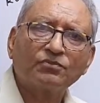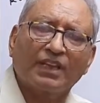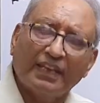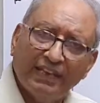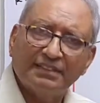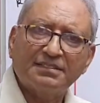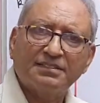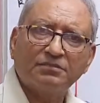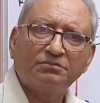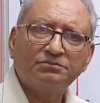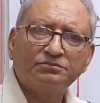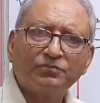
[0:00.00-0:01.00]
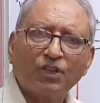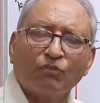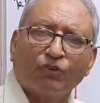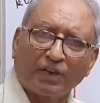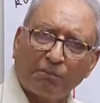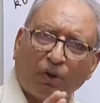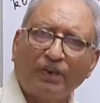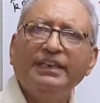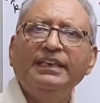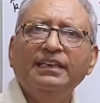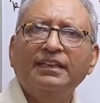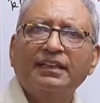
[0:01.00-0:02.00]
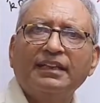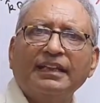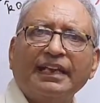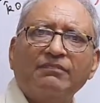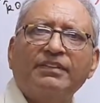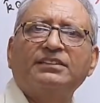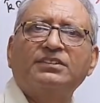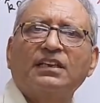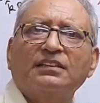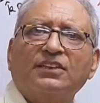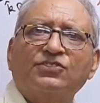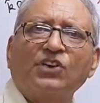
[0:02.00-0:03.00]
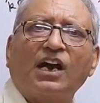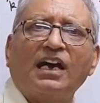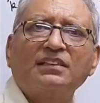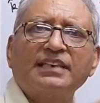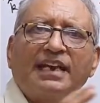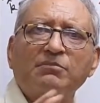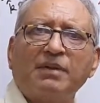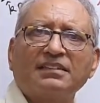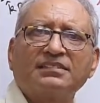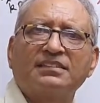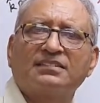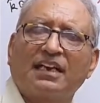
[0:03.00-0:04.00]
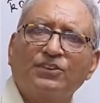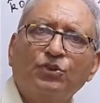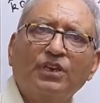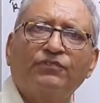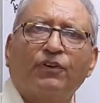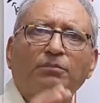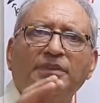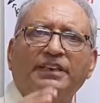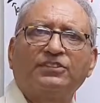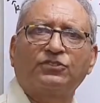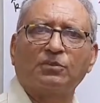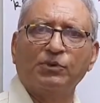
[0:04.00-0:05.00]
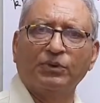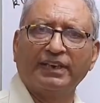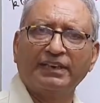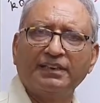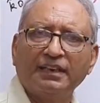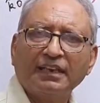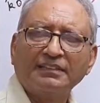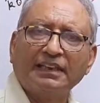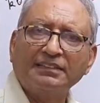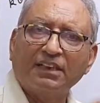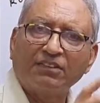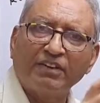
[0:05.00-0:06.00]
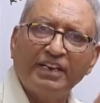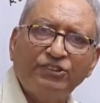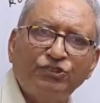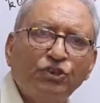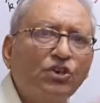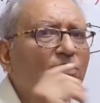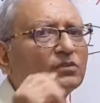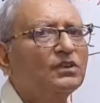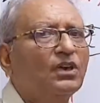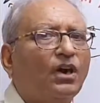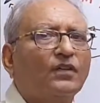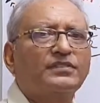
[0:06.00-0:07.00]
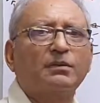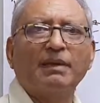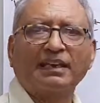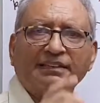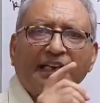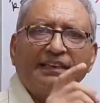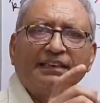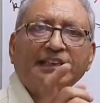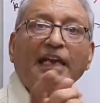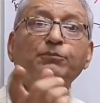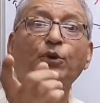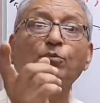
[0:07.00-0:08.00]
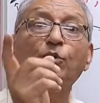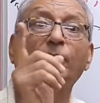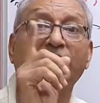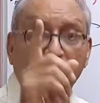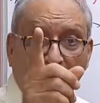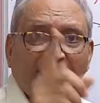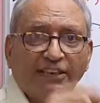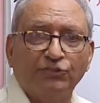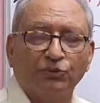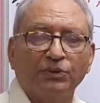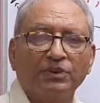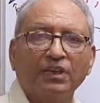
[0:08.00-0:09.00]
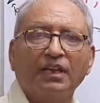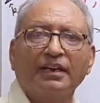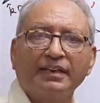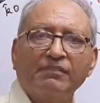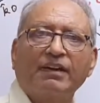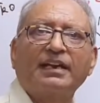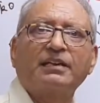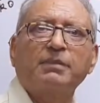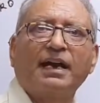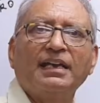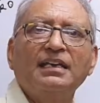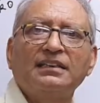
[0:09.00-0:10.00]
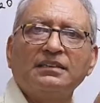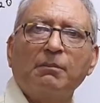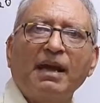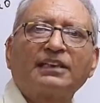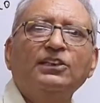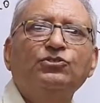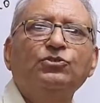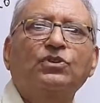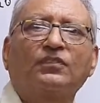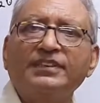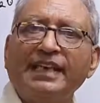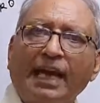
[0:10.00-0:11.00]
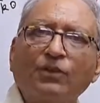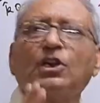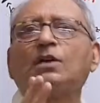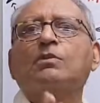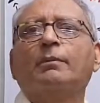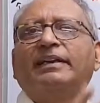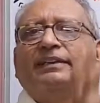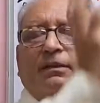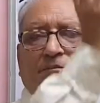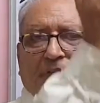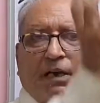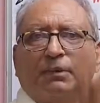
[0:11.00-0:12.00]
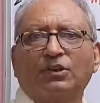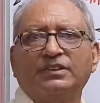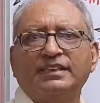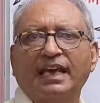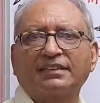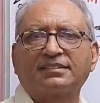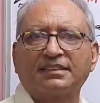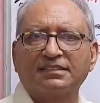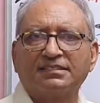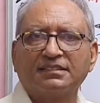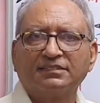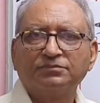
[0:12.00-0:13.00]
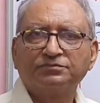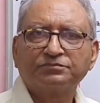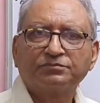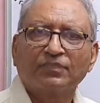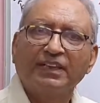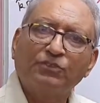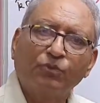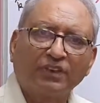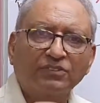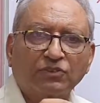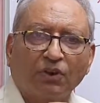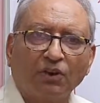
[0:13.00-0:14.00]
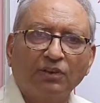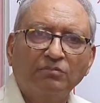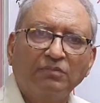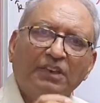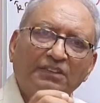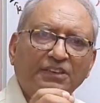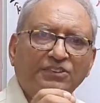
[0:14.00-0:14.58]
is for a body in which the charge and masses are uniformly distributed, then the ratio of the magnetic dipole moment magnitude divided by the magnitude of the angular momentum about the axis is what is called the